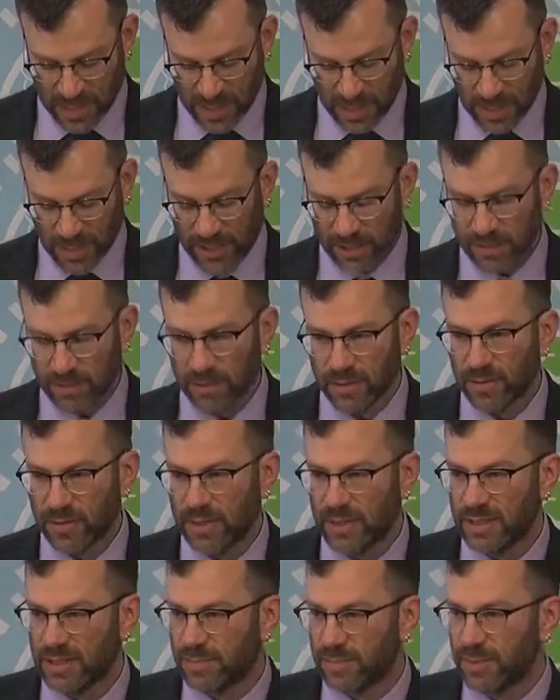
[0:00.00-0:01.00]
And
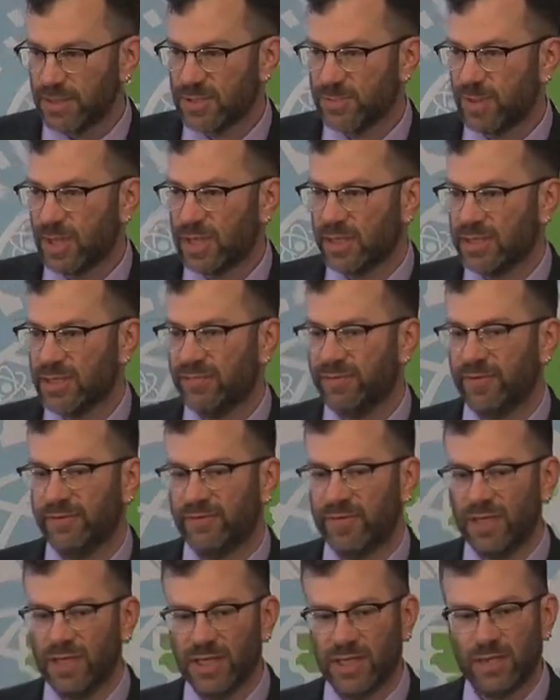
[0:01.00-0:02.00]
this perspective of
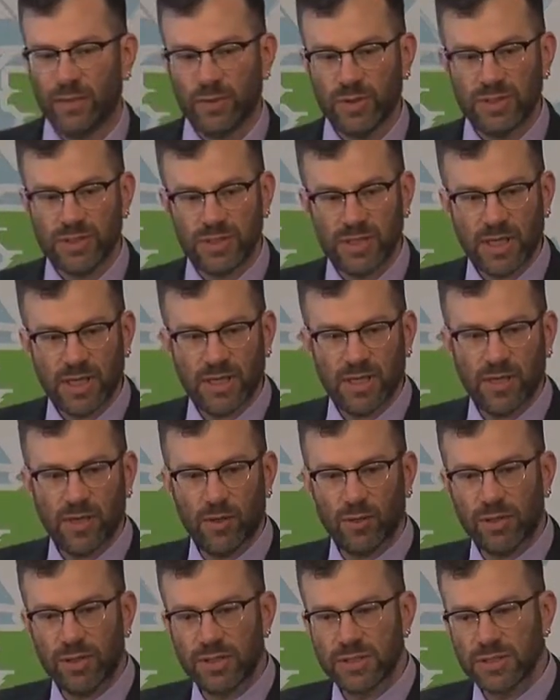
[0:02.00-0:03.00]
dealing with
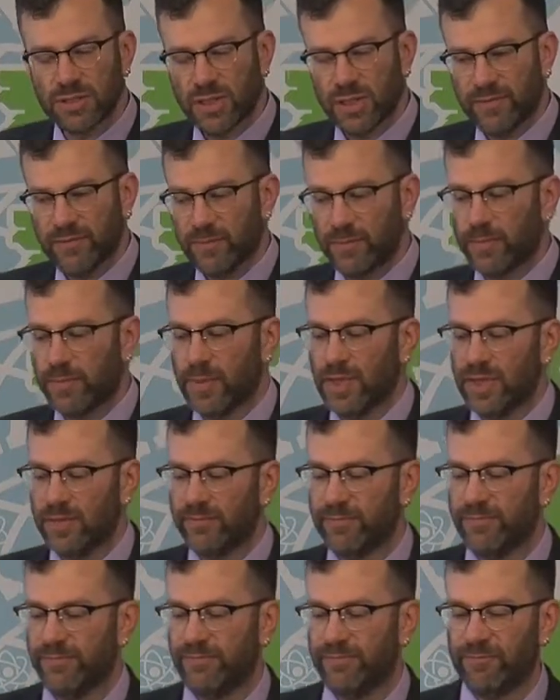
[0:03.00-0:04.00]
stakeholders
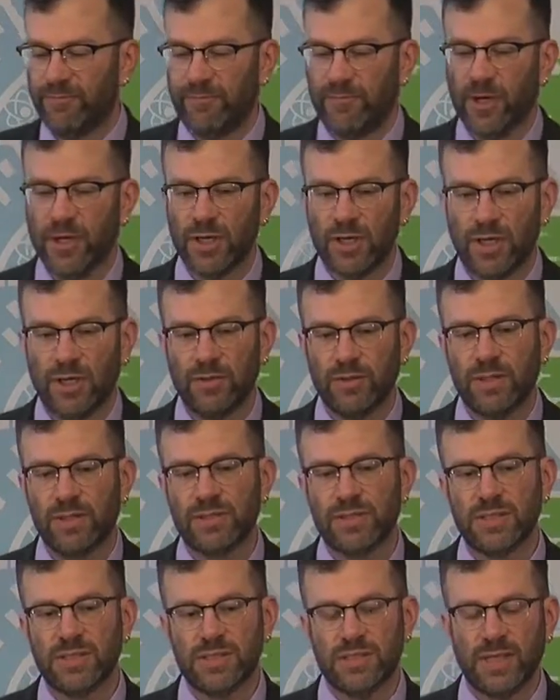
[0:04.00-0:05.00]
and front-loading
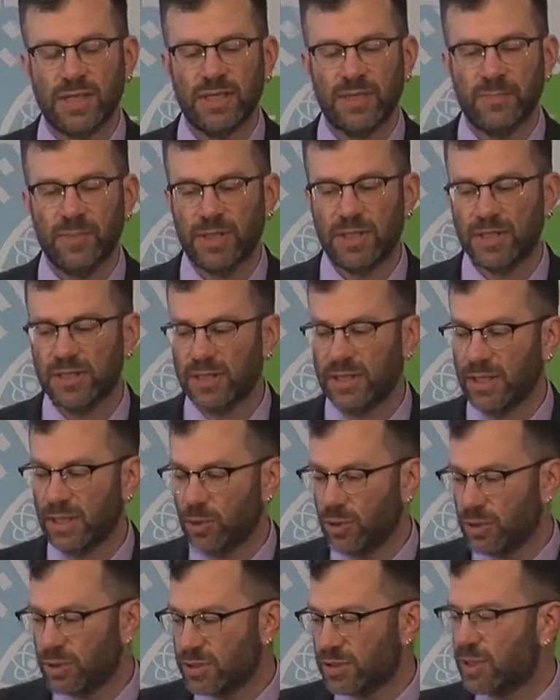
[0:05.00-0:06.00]
sustainability
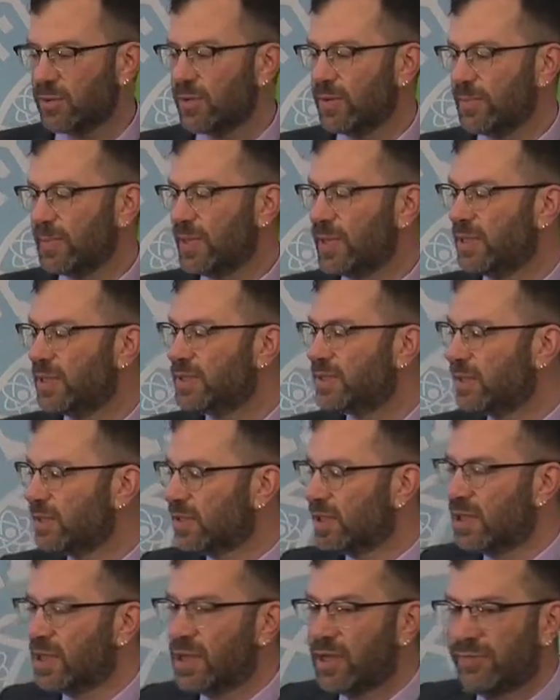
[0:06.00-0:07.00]
also appears in
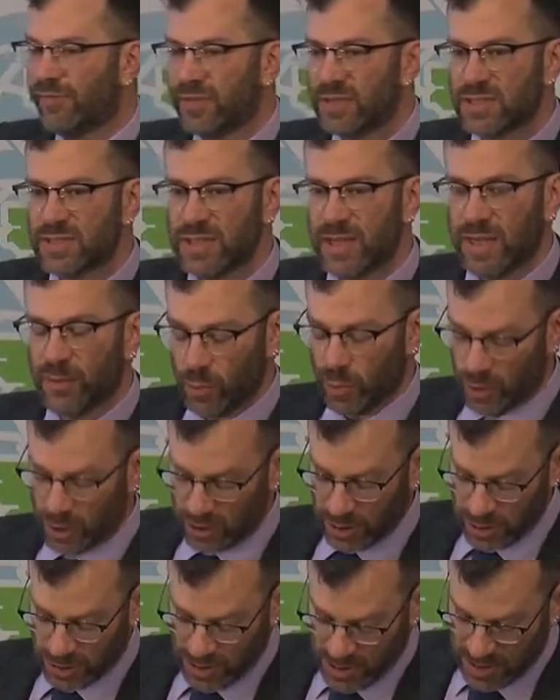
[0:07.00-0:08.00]
the Harvest
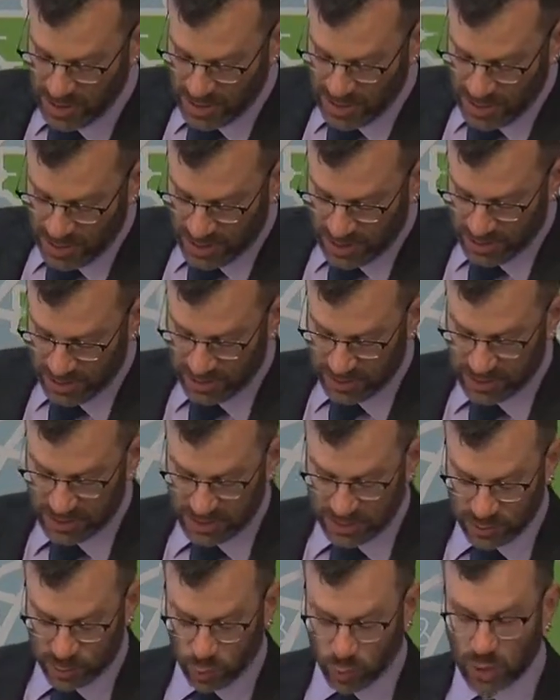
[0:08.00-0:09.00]
network. And this
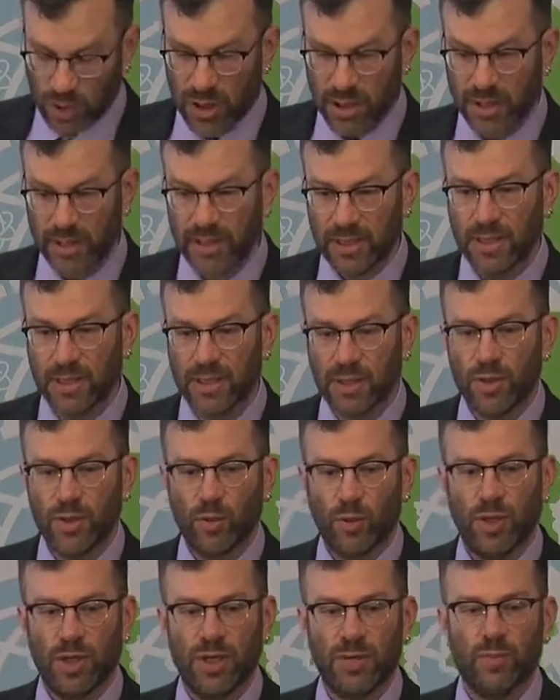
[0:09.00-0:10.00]
is why
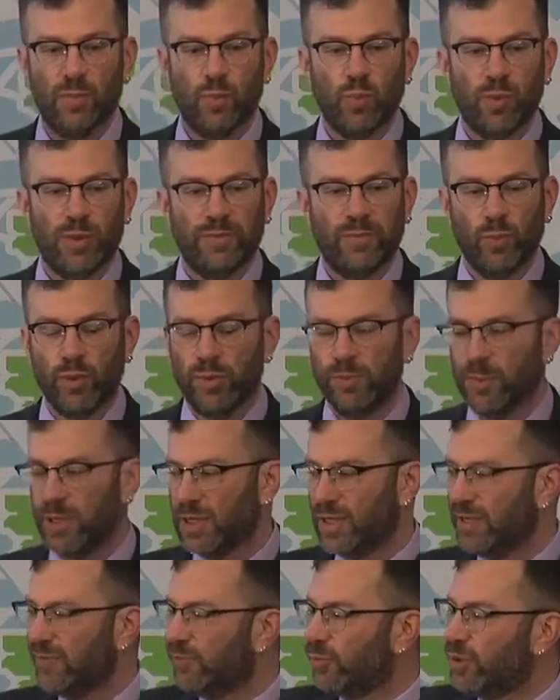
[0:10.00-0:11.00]
we
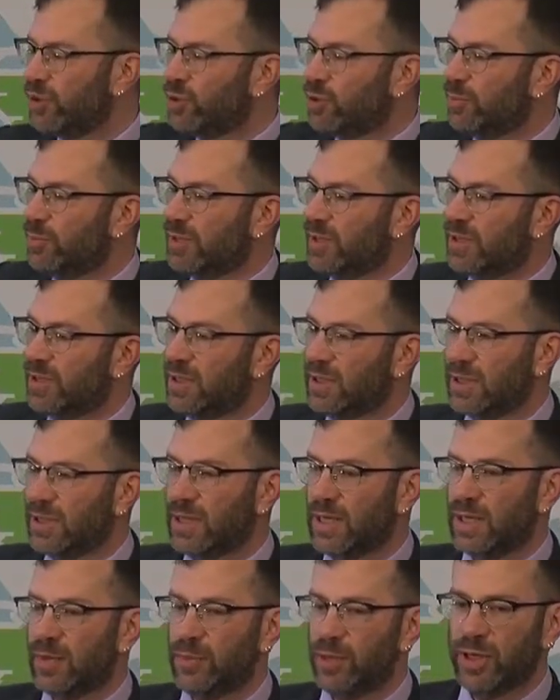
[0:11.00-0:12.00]
believe we should be
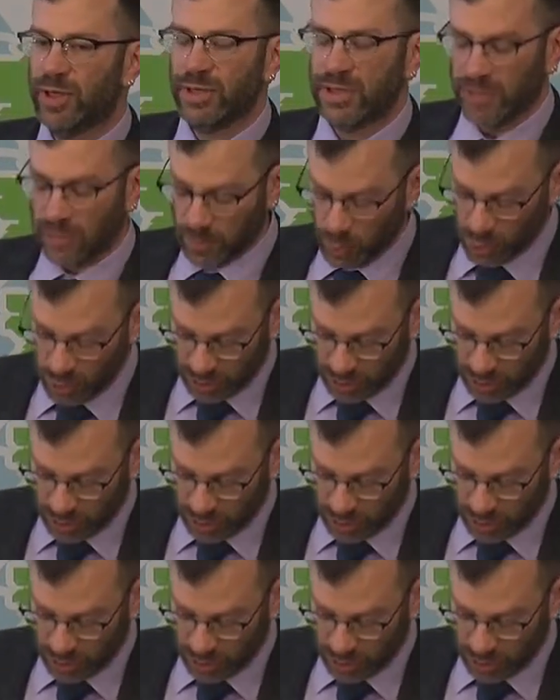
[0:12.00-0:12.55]
collaborating more